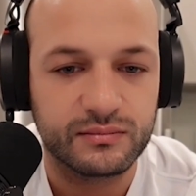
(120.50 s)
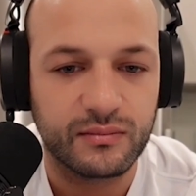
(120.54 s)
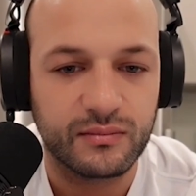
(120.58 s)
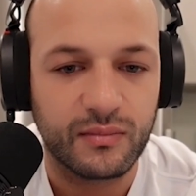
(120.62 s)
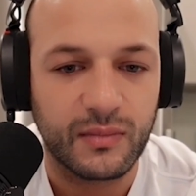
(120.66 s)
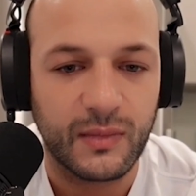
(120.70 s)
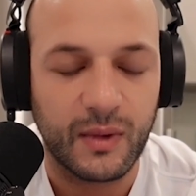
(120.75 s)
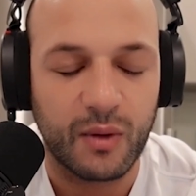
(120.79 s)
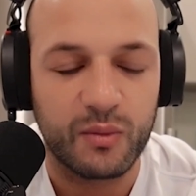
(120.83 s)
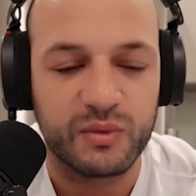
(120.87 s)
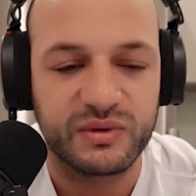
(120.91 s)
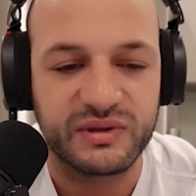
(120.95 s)

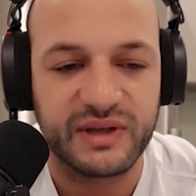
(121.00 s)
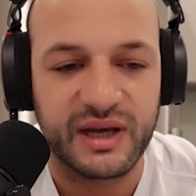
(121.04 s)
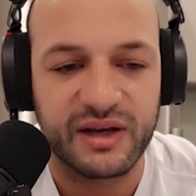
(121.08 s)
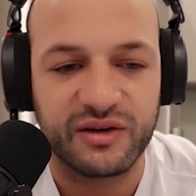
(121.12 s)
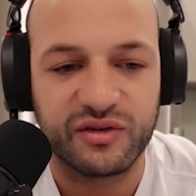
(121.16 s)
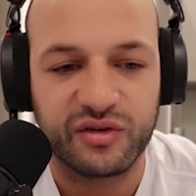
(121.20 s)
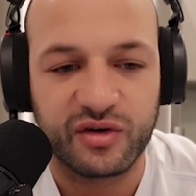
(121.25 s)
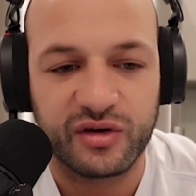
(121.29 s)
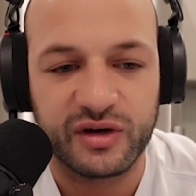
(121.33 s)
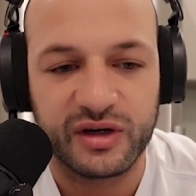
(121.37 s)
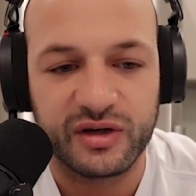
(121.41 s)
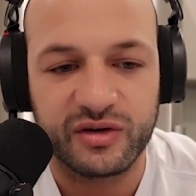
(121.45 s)
Was that
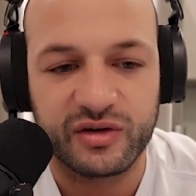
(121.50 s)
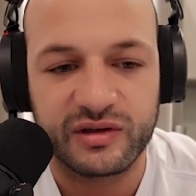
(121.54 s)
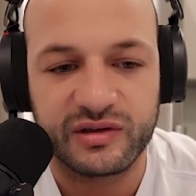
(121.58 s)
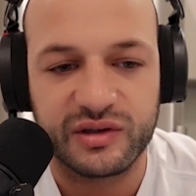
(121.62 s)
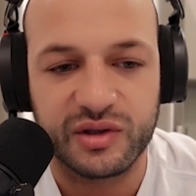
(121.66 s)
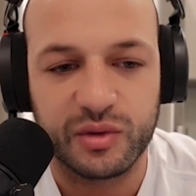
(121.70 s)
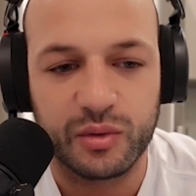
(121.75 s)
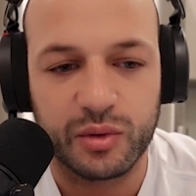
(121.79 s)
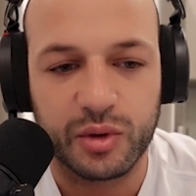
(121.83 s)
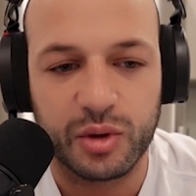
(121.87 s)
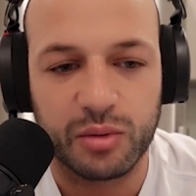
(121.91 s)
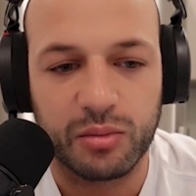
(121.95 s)
journey just you
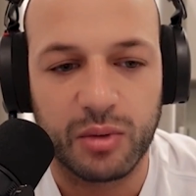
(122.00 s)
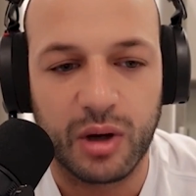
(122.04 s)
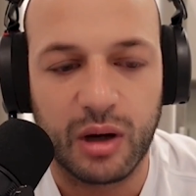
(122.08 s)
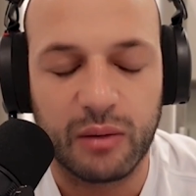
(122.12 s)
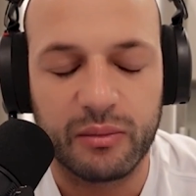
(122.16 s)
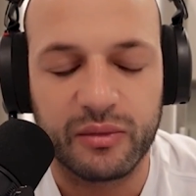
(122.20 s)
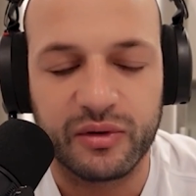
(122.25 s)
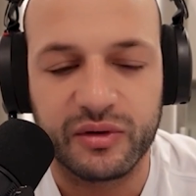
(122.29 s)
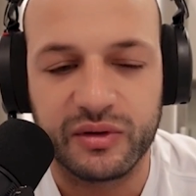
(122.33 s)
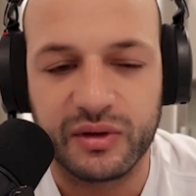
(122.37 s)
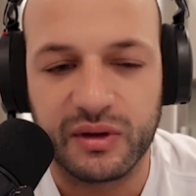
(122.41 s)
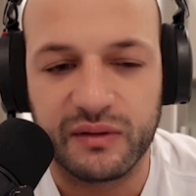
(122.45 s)
and your mom, or
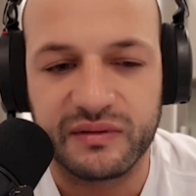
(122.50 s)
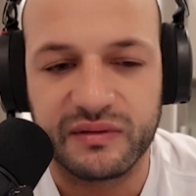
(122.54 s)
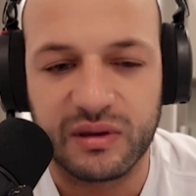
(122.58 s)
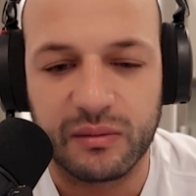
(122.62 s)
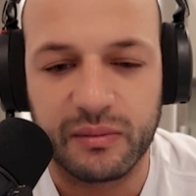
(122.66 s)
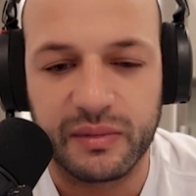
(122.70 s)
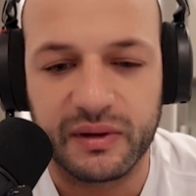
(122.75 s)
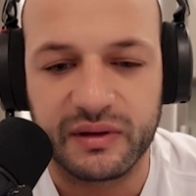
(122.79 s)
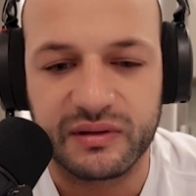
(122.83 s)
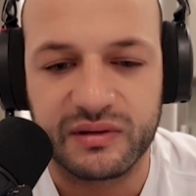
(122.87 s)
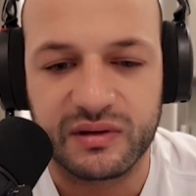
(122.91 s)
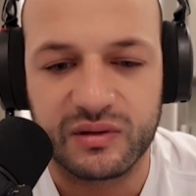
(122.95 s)
do you have
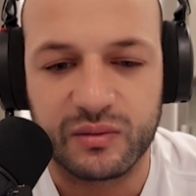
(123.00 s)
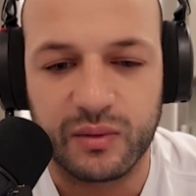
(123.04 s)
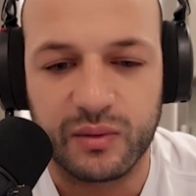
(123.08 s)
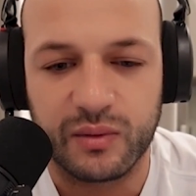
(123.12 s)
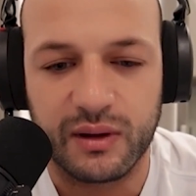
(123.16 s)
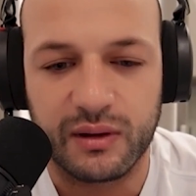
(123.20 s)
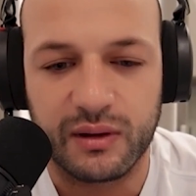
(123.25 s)
siblings as well?